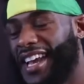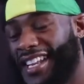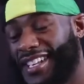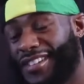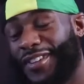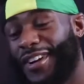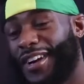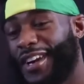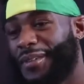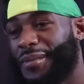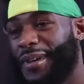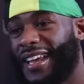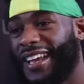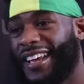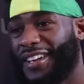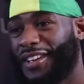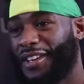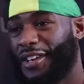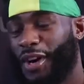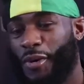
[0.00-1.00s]
It's funny,
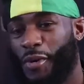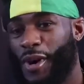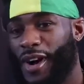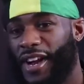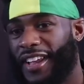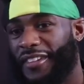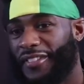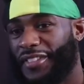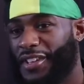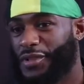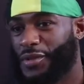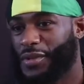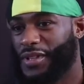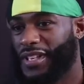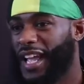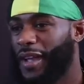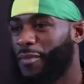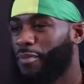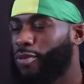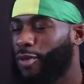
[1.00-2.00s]
man. You know what? If this was
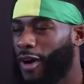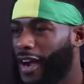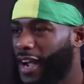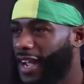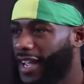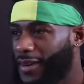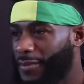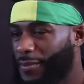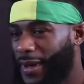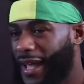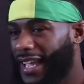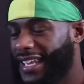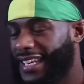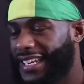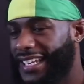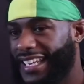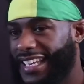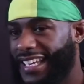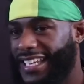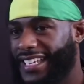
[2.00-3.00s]
like Pride back in
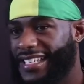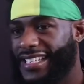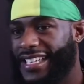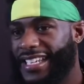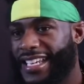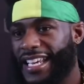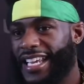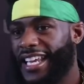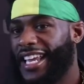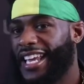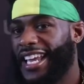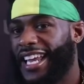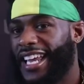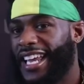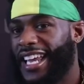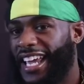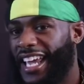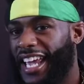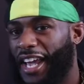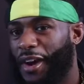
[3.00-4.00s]
the days,
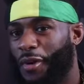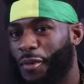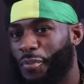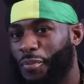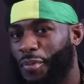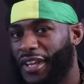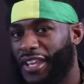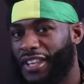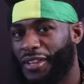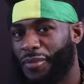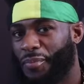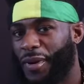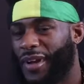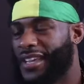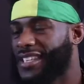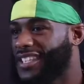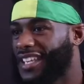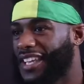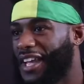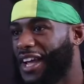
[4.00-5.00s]
it would be the
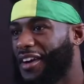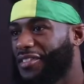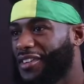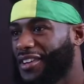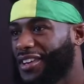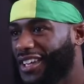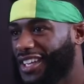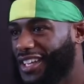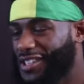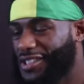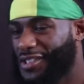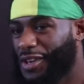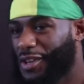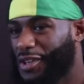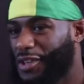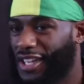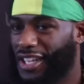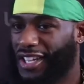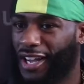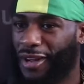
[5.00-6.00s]
best thing ever because,
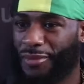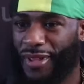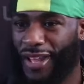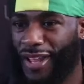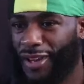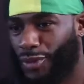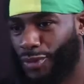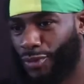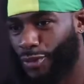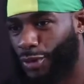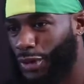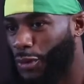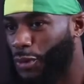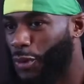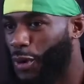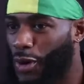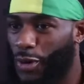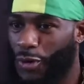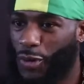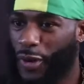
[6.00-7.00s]
you could come down the
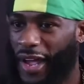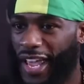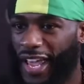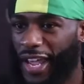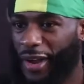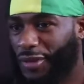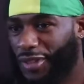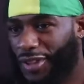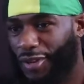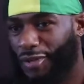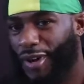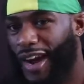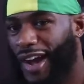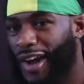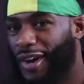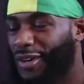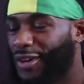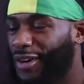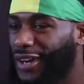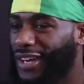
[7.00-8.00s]
walkway with the
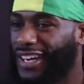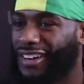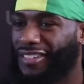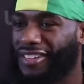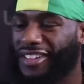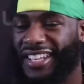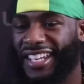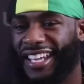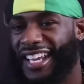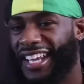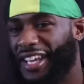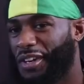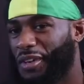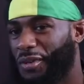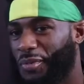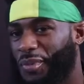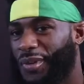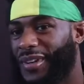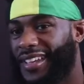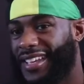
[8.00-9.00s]
crown on and everything, and
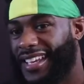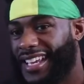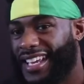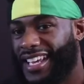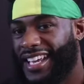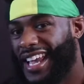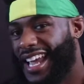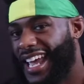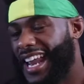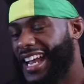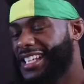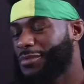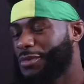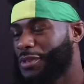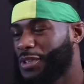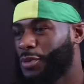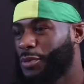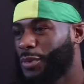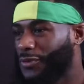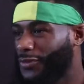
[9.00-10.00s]
it'd actually be
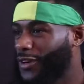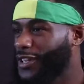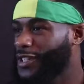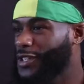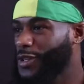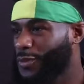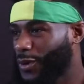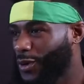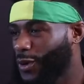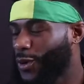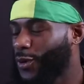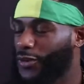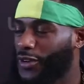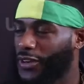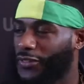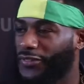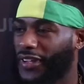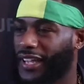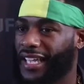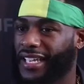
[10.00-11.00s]
super fun, super cool for
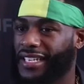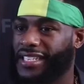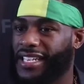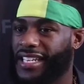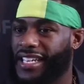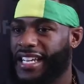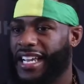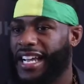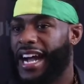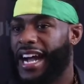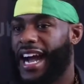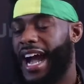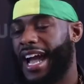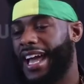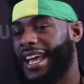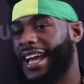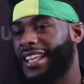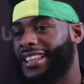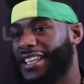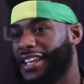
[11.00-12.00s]
the fans.
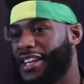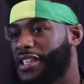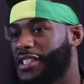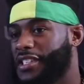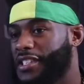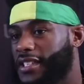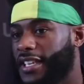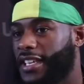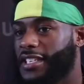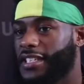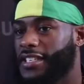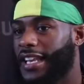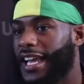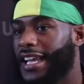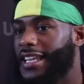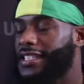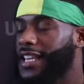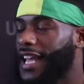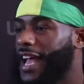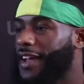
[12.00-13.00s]
I think it's
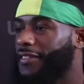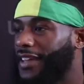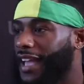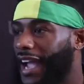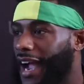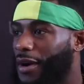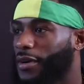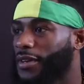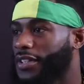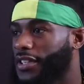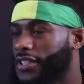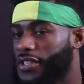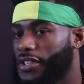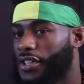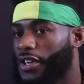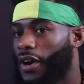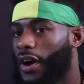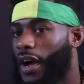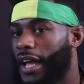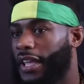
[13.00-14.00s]
nice to have characters,
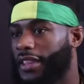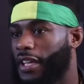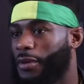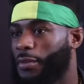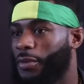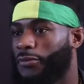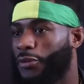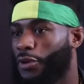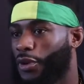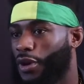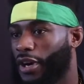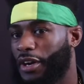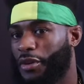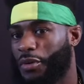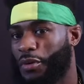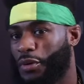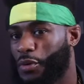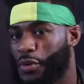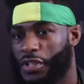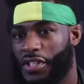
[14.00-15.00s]
I think before
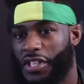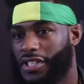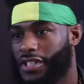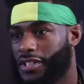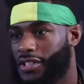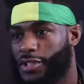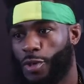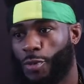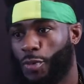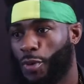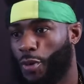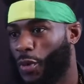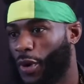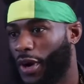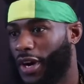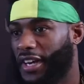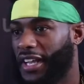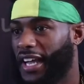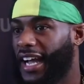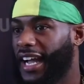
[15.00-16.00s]
Henry was just a super
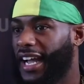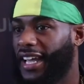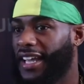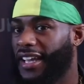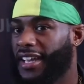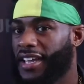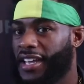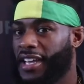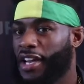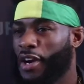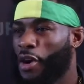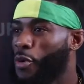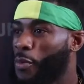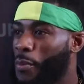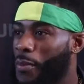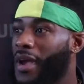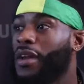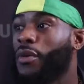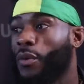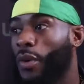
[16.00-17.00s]
weird guy who
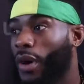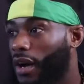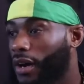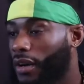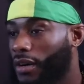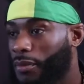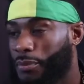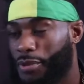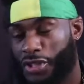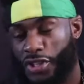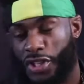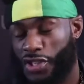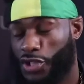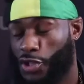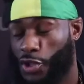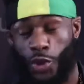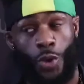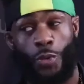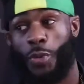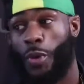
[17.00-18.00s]
meant well, but just
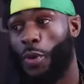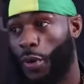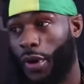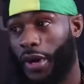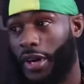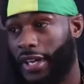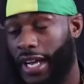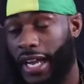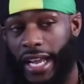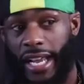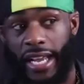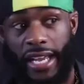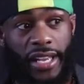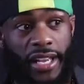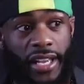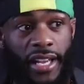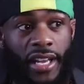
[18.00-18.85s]
super weird guy.